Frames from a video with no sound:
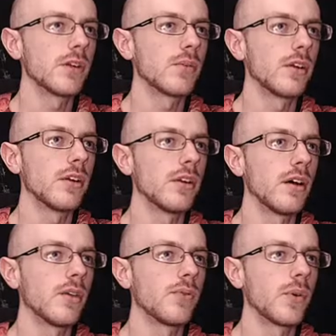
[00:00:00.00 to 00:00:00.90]
gonna run
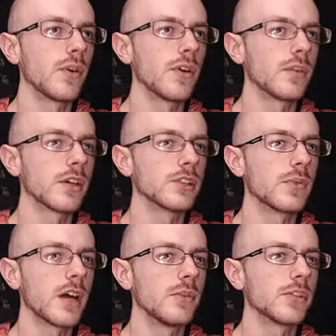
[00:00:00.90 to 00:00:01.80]
uh, forward, and we're gonna
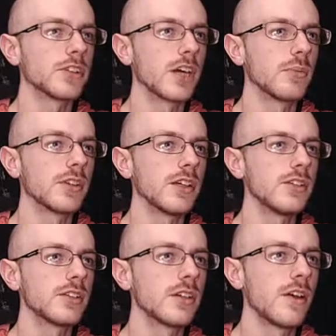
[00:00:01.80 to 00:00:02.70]
smack him one time with
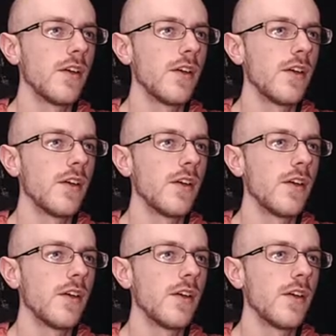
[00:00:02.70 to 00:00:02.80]
this.